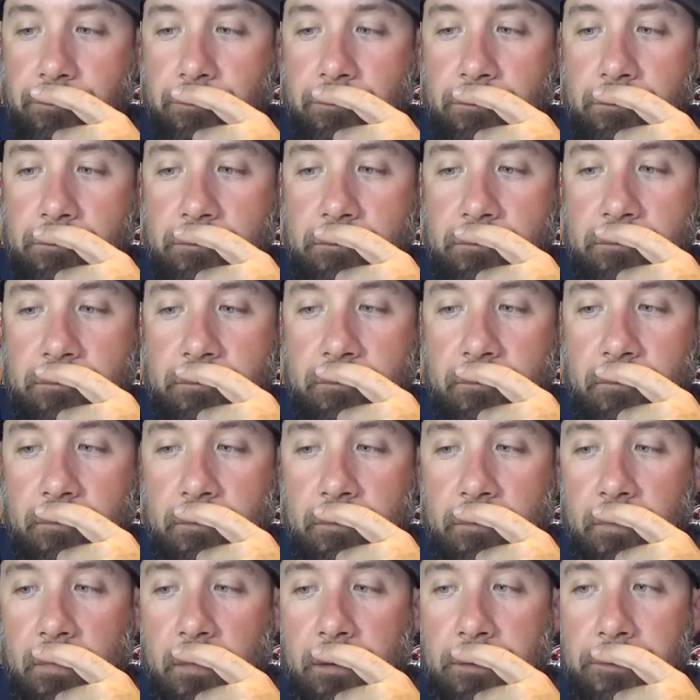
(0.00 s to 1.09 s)

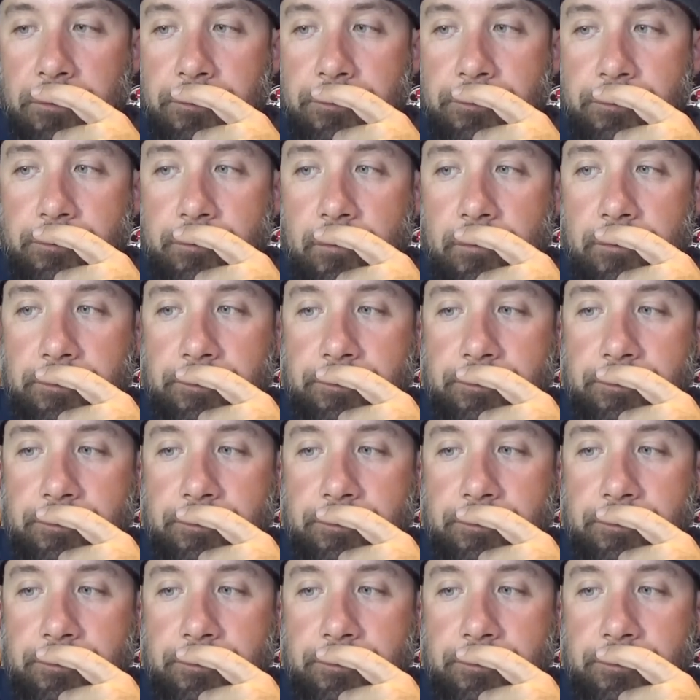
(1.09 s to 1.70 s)
[no speech]